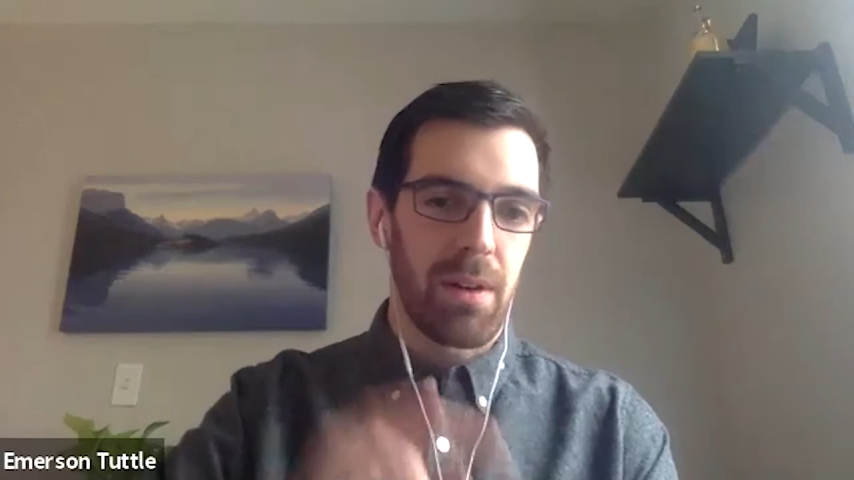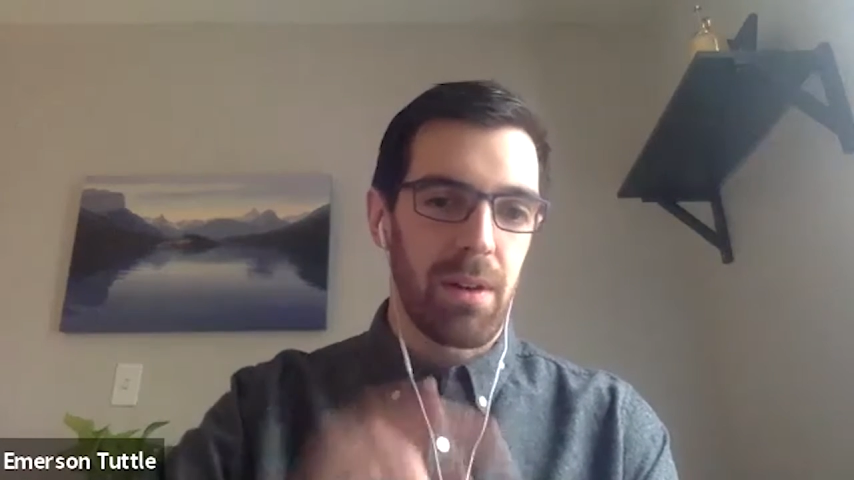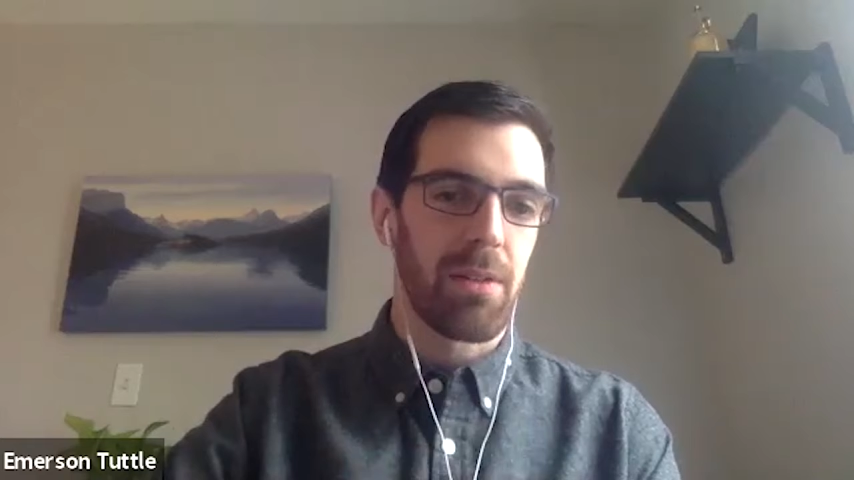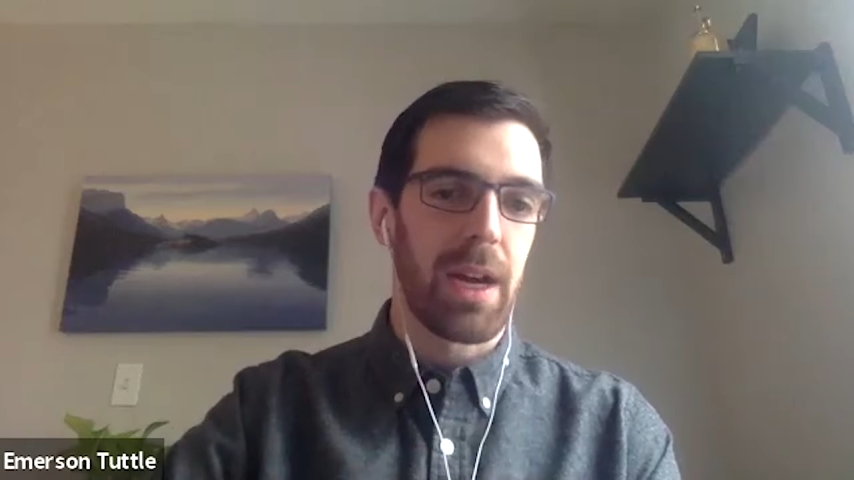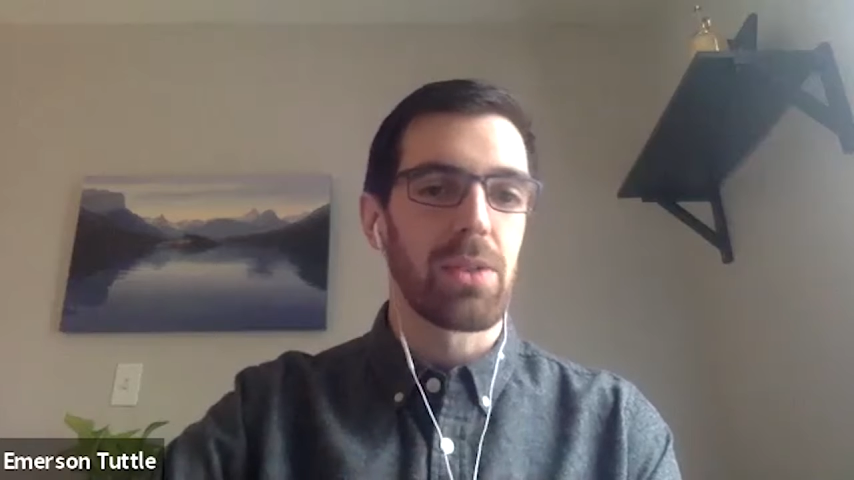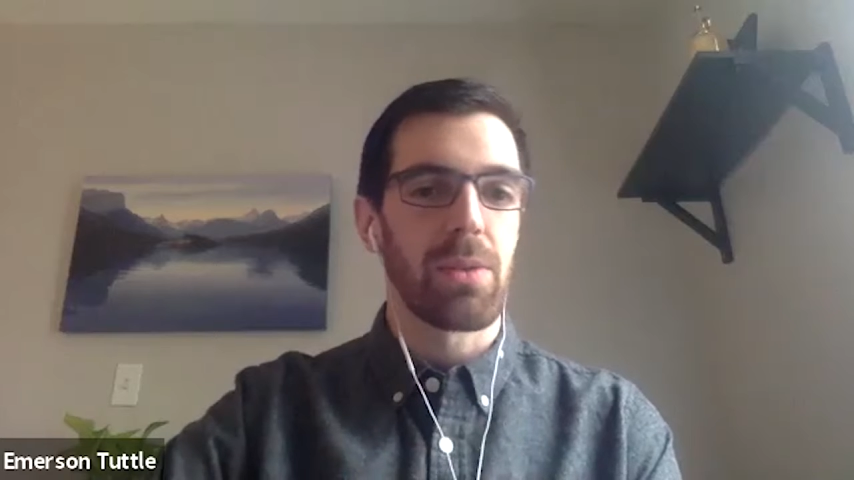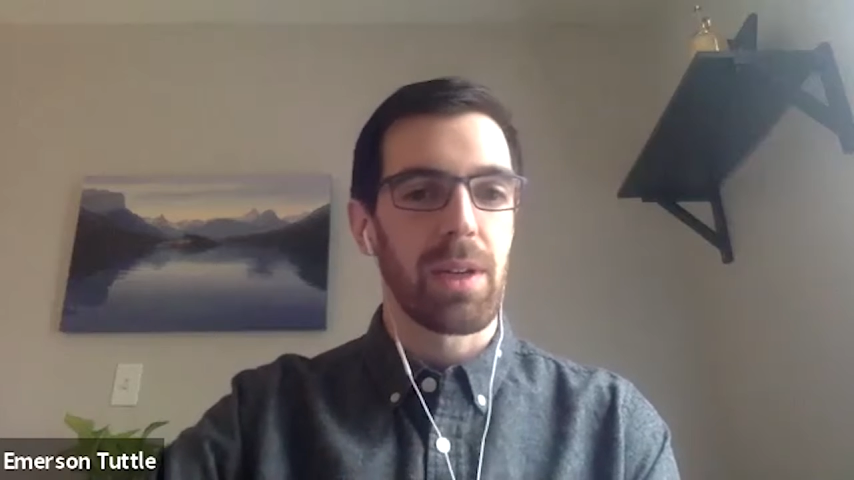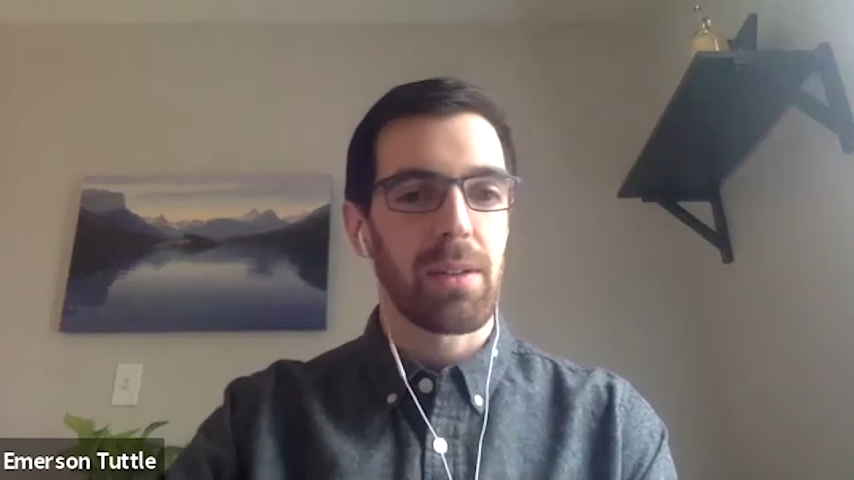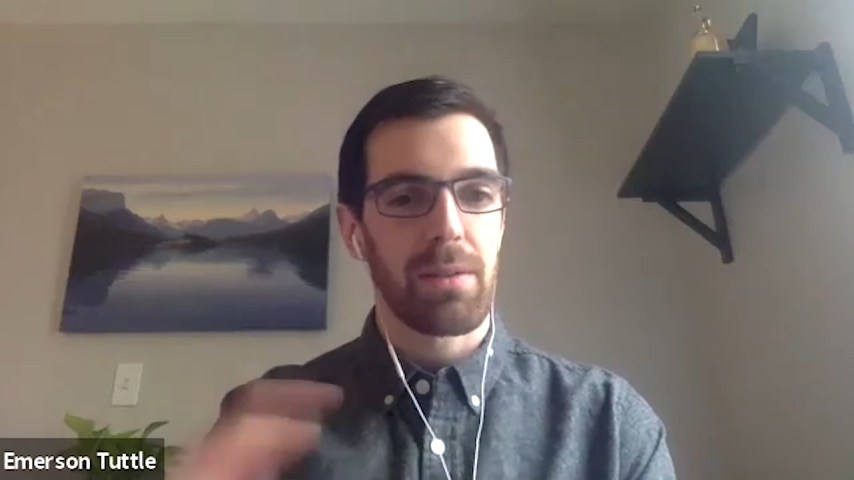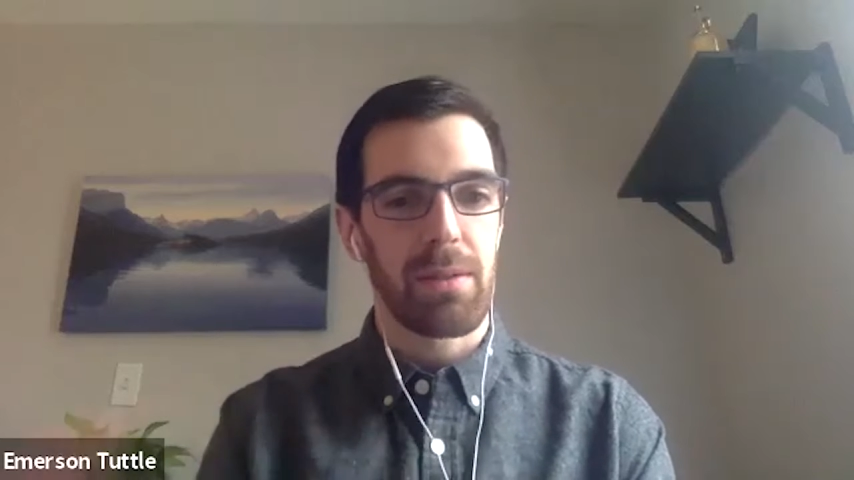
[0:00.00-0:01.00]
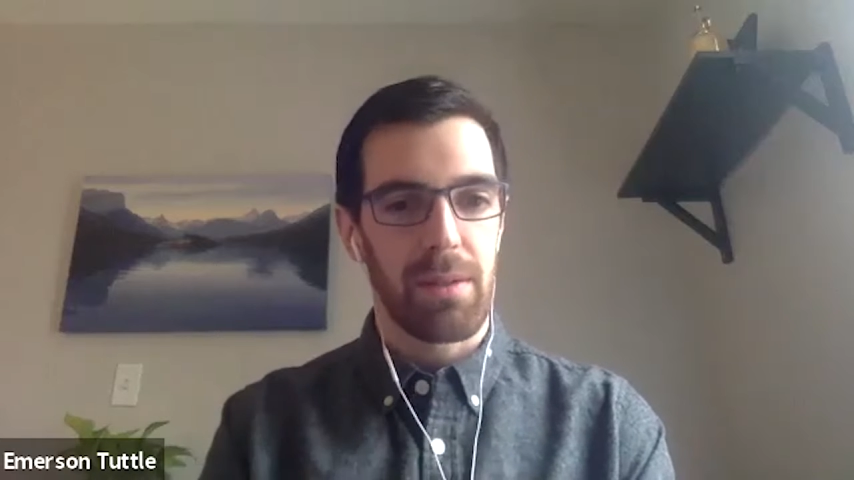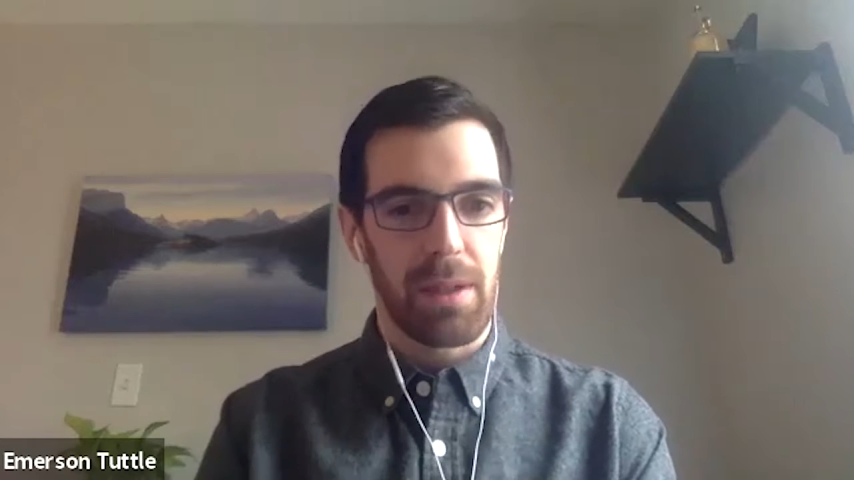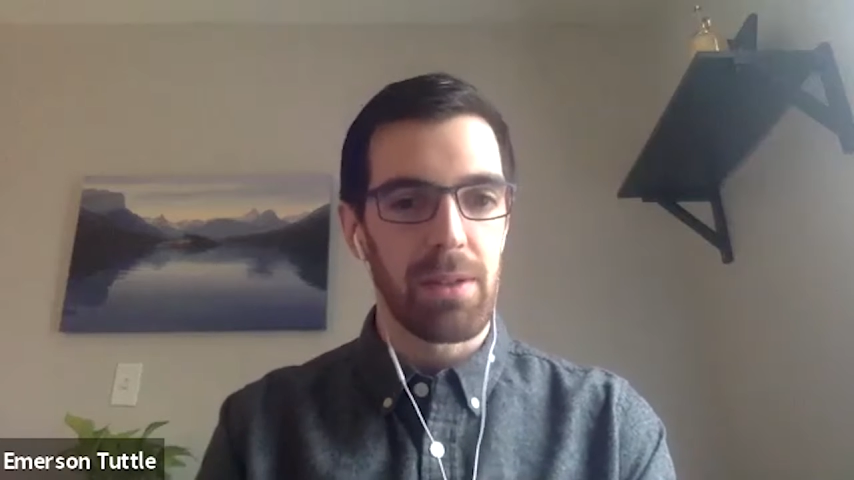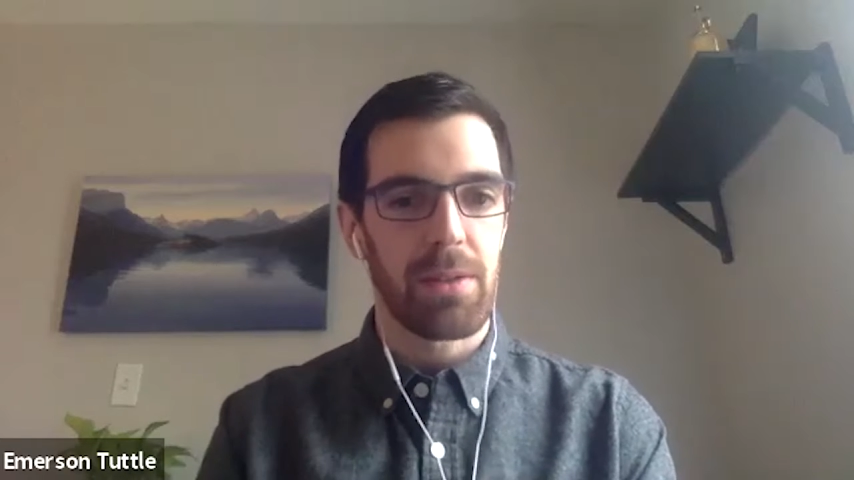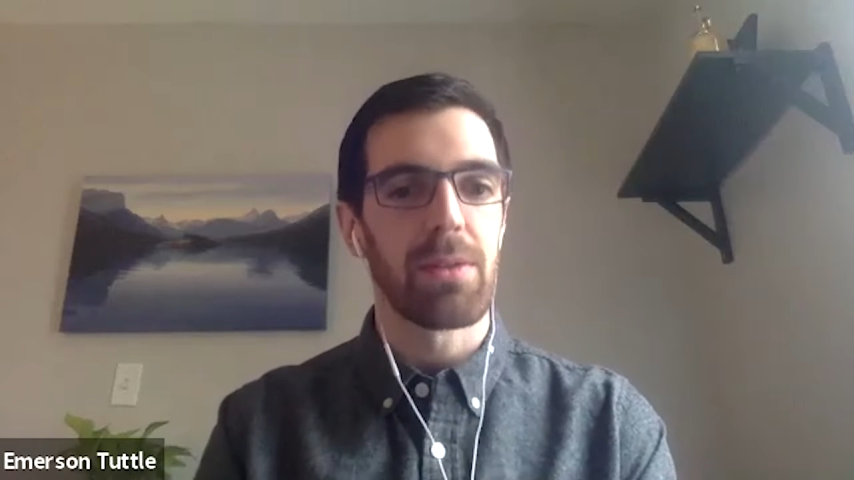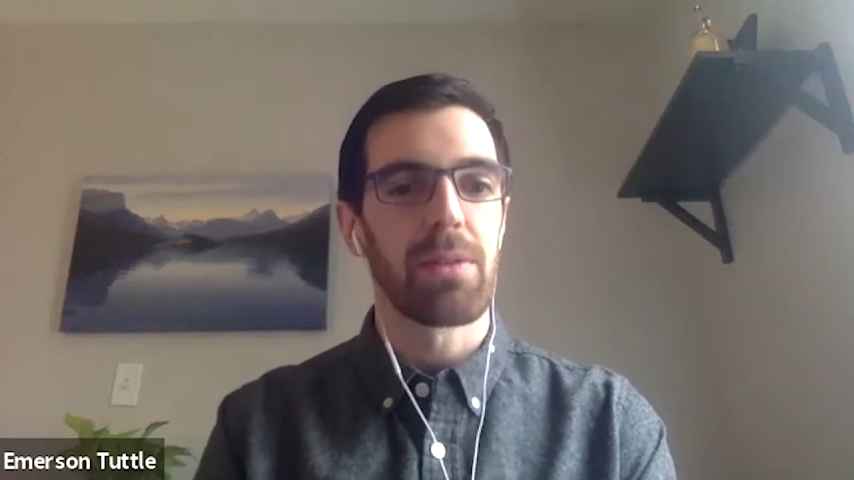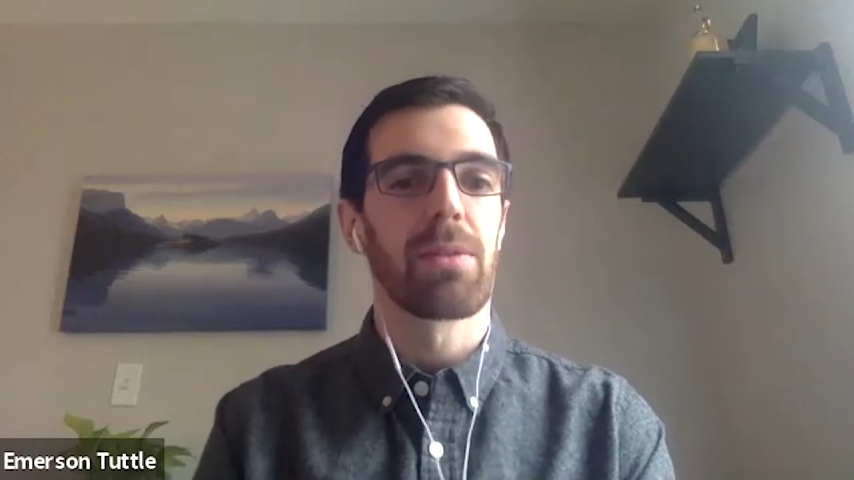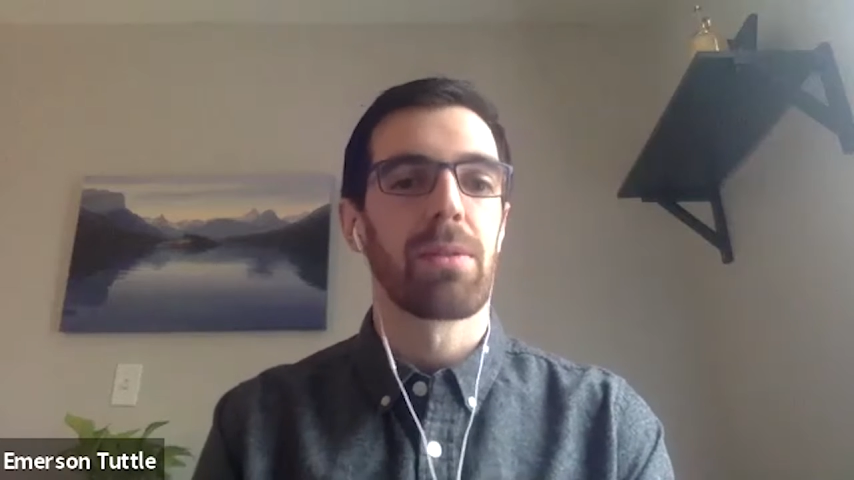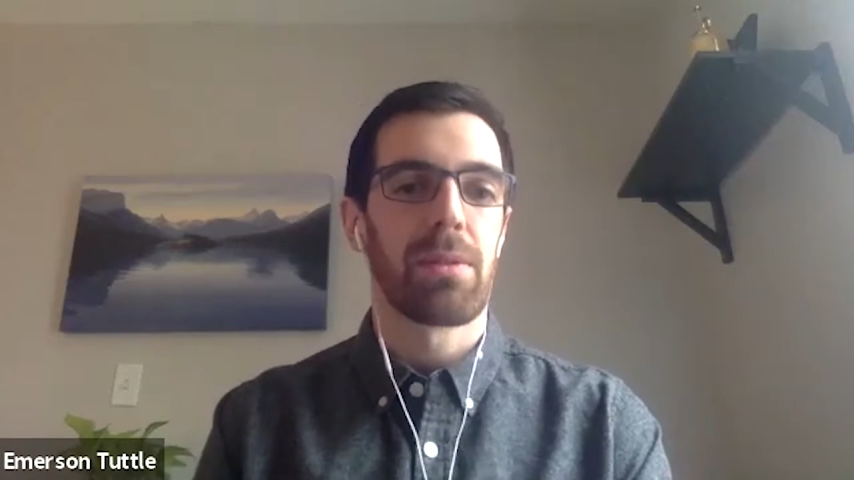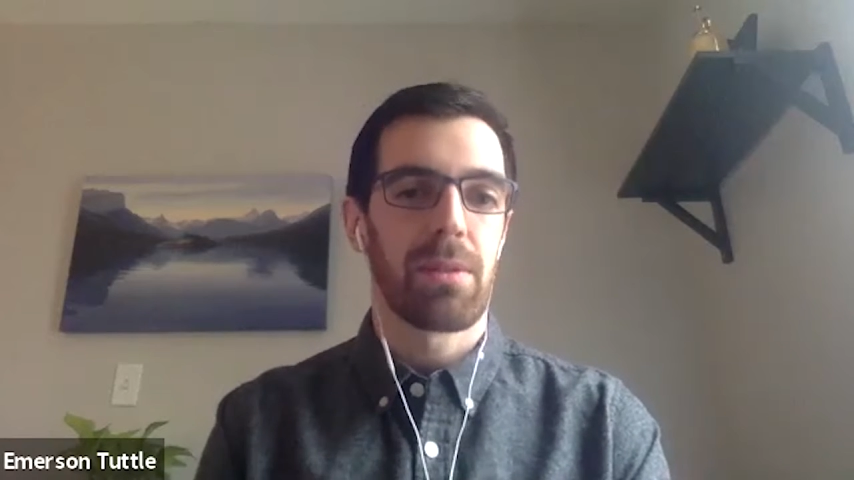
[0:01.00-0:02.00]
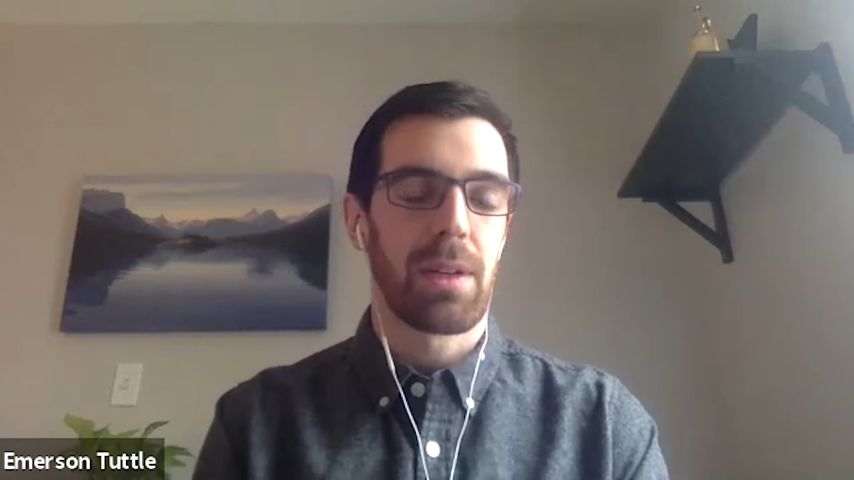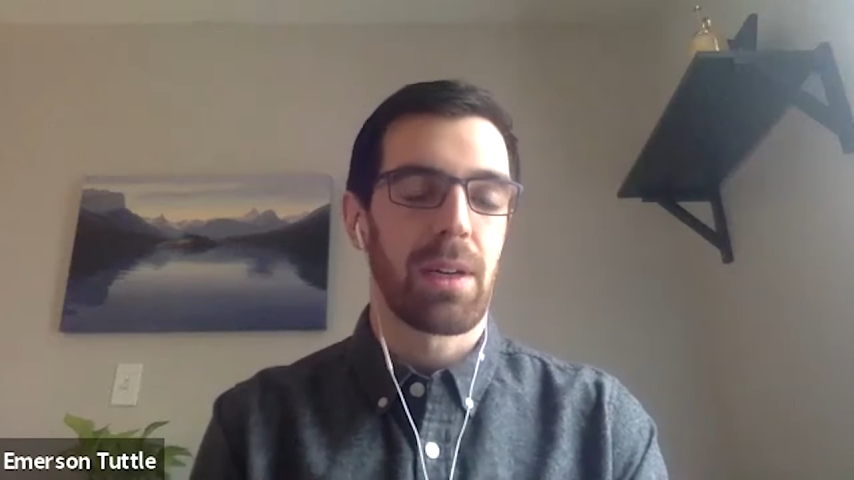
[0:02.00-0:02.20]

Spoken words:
undergraduate into